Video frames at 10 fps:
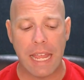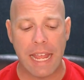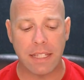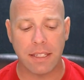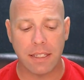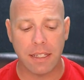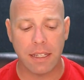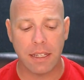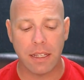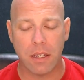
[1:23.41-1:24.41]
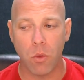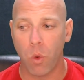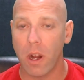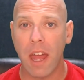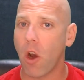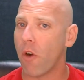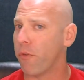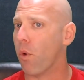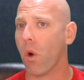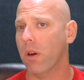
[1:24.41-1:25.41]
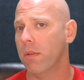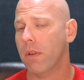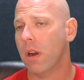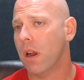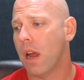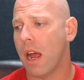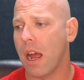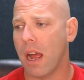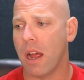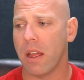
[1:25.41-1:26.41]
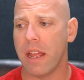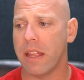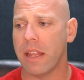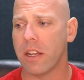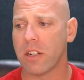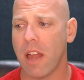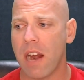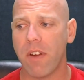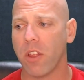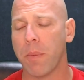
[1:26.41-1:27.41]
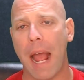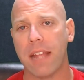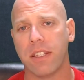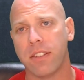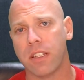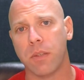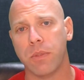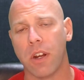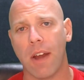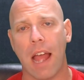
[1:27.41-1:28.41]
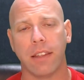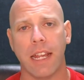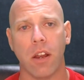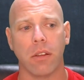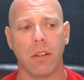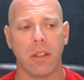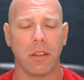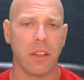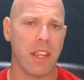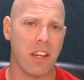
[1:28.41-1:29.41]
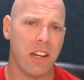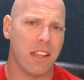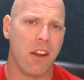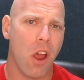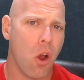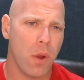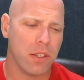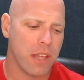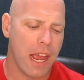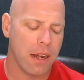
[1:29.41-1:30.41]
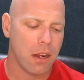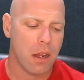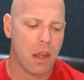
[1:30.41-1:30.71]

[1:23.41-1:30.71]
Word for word: it's we're not R4, uh, and, and, there's a lot of other passing systems that are out there. The, the thing you need to know is that